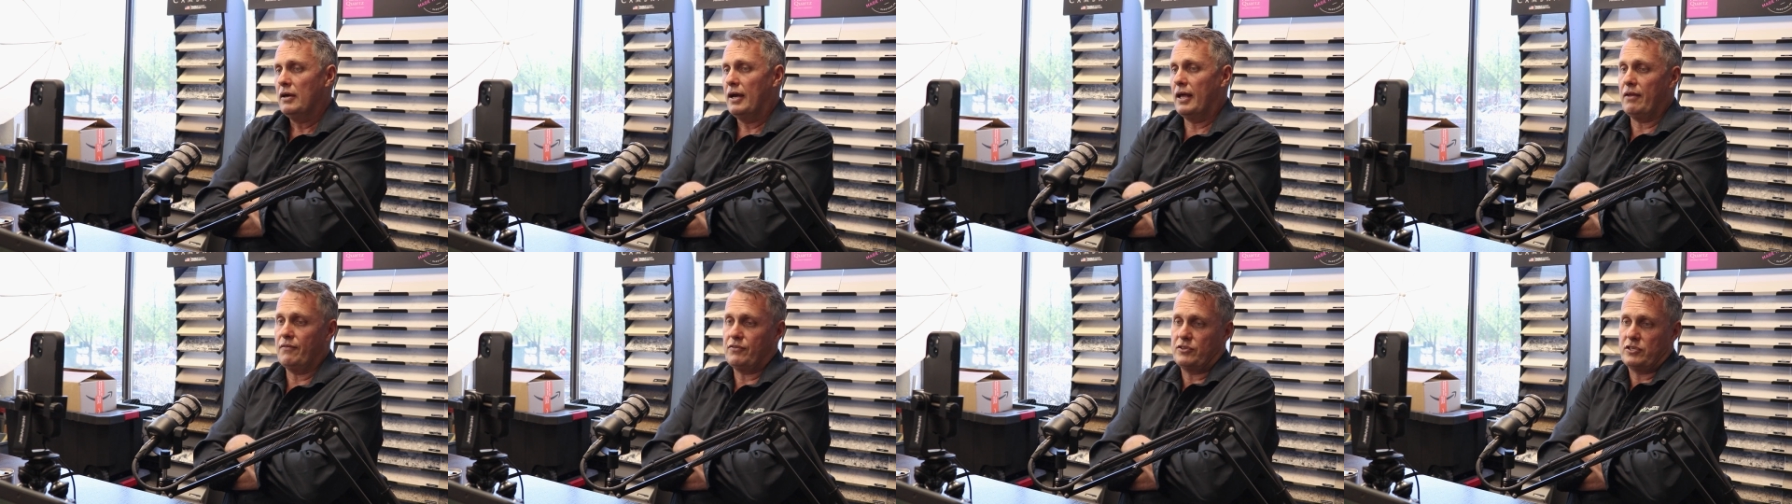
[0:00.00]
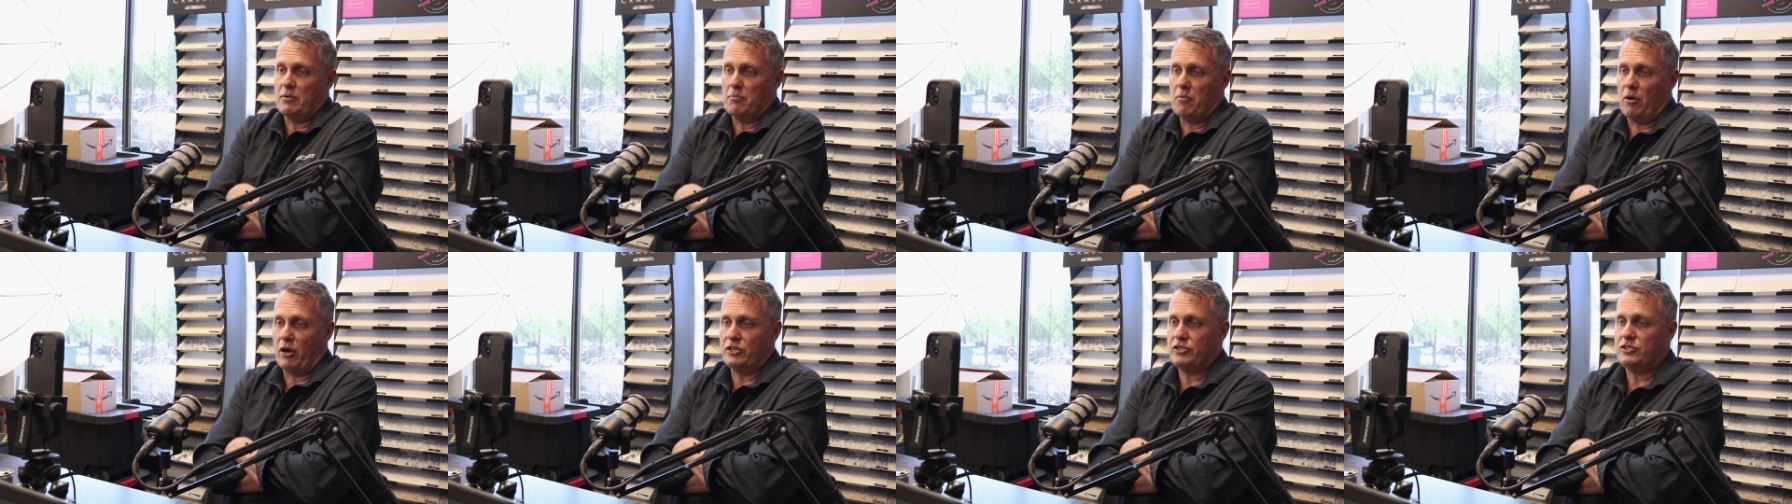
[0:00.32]
And if
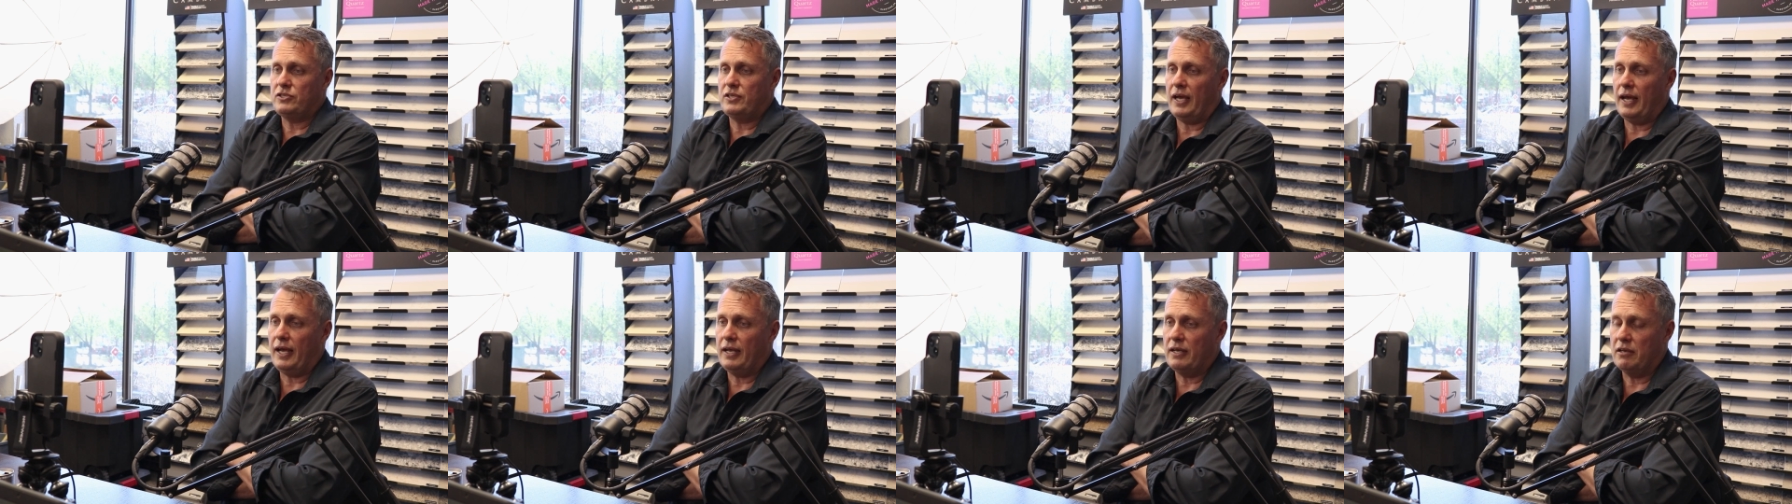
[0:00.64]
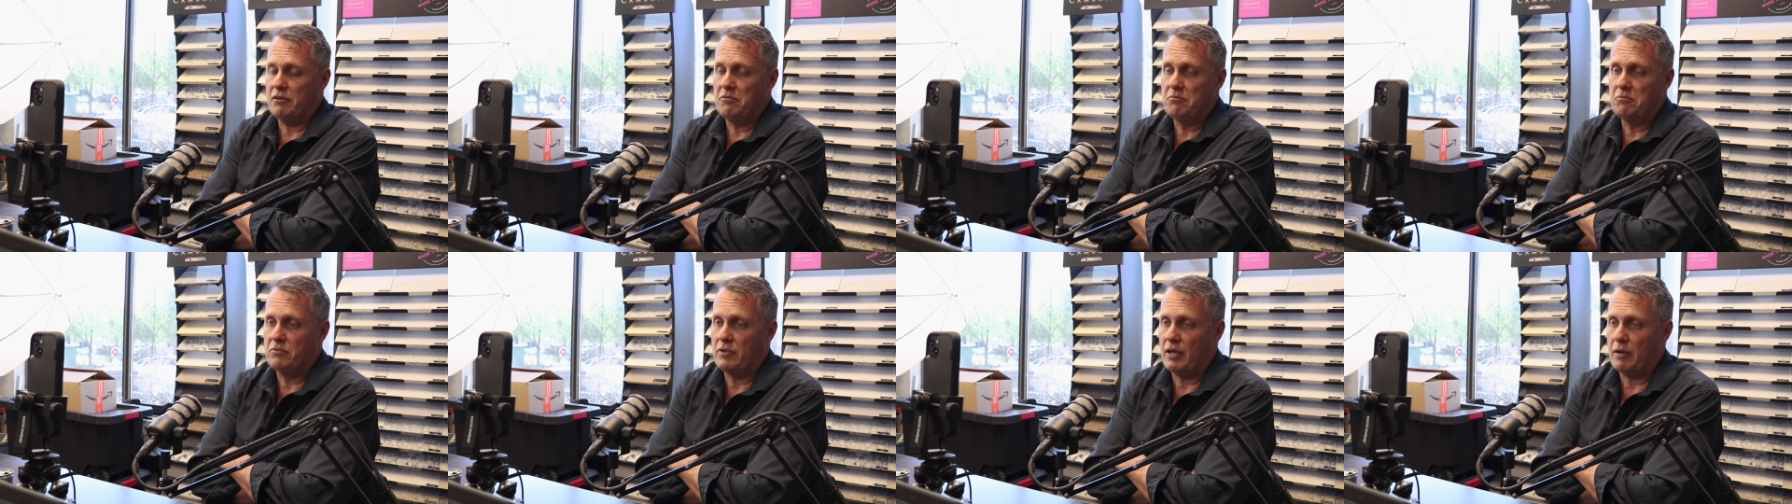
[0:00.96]
it's at my
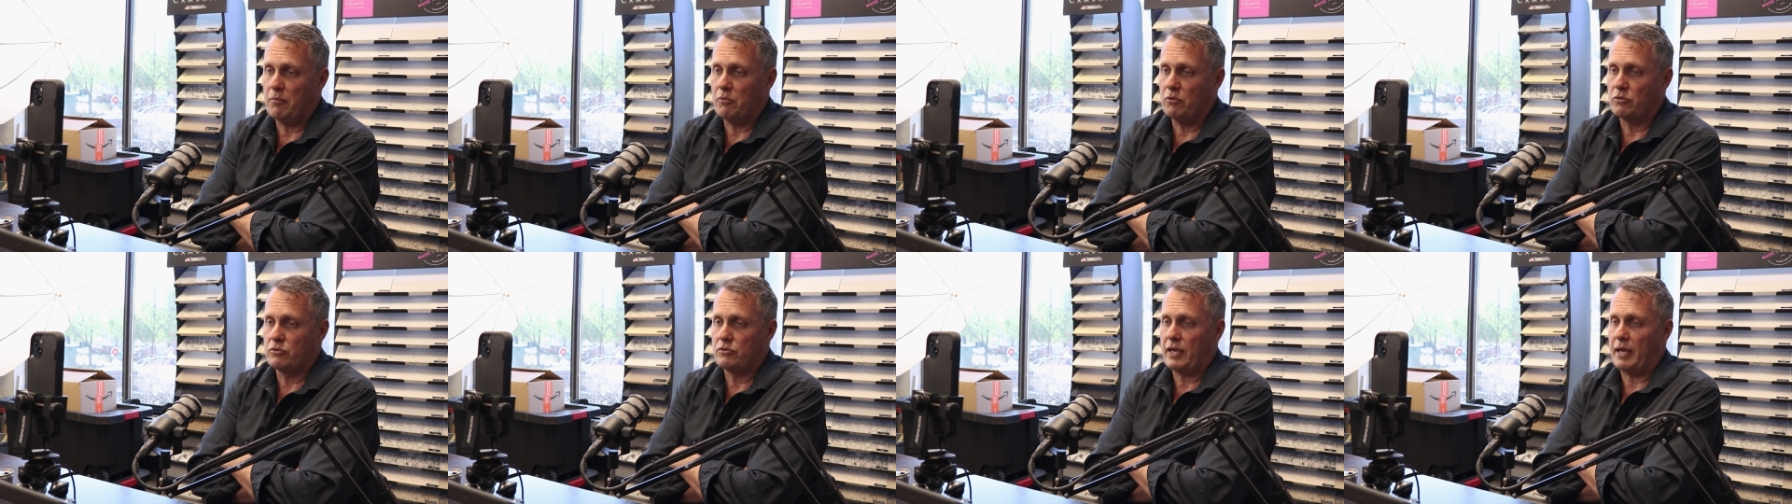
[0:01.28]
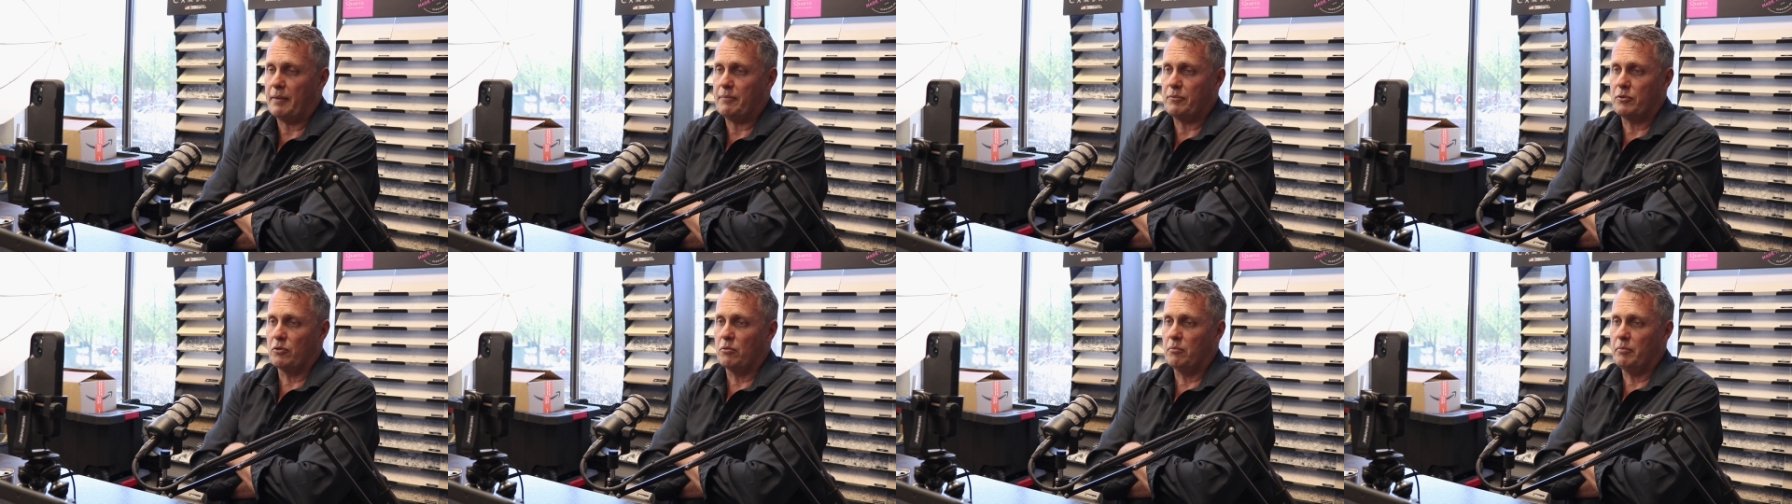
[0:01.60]
standard, then we'll
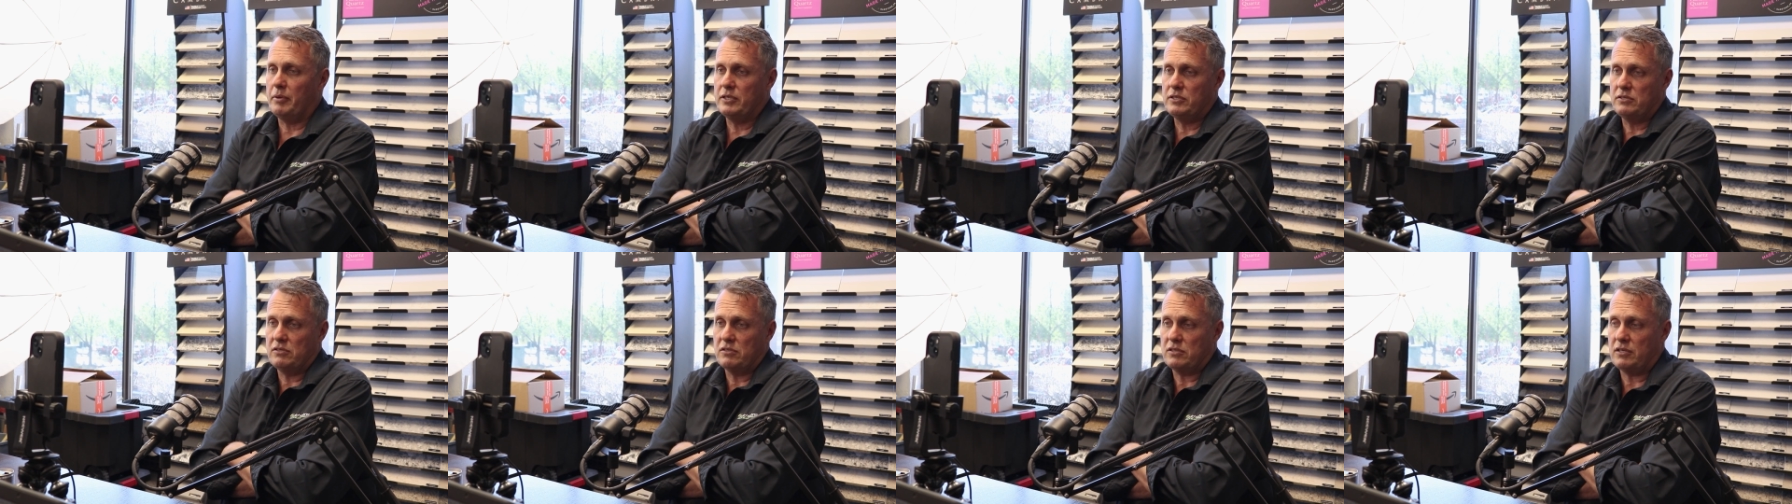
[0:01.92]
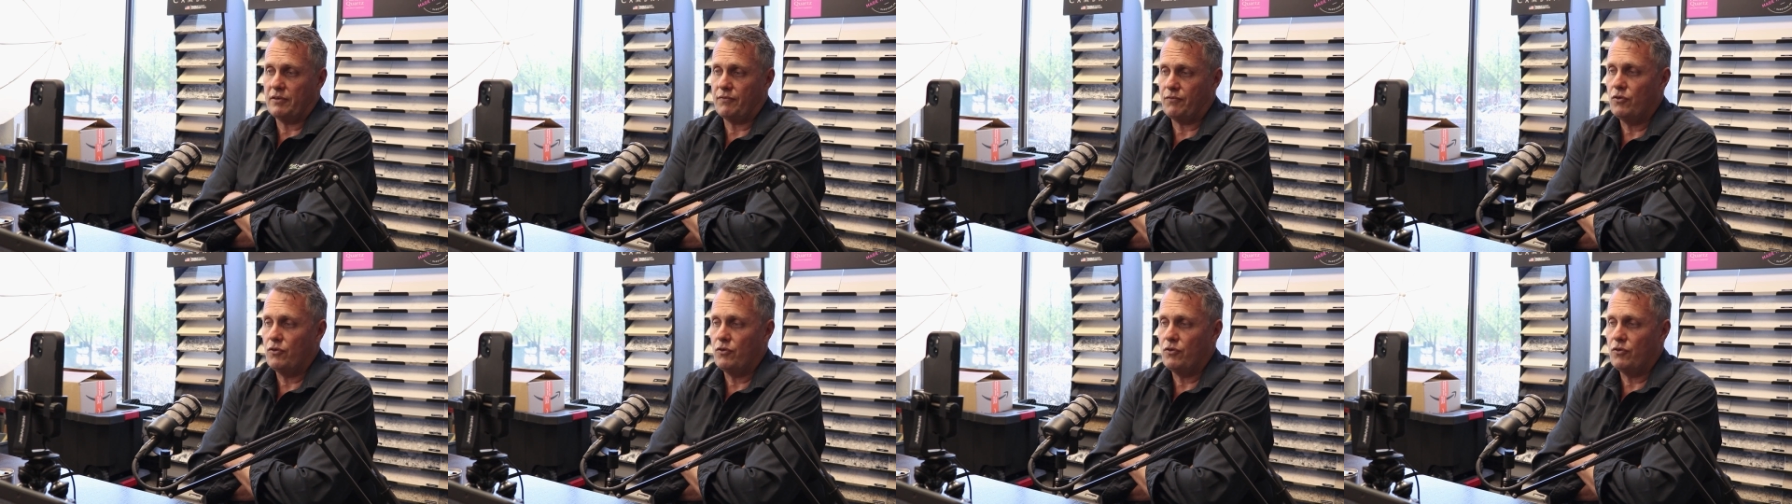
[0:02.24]
keep doing business.